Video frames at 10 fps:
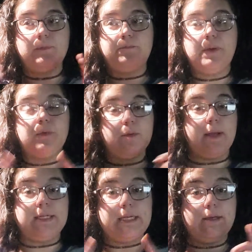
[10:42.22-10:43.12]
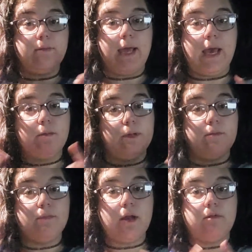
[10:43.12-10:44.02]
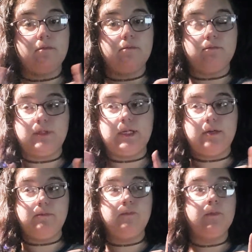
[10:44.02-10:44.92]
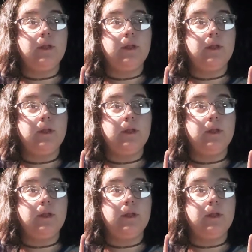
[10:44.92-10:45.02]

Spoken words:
people to my team, my admin team,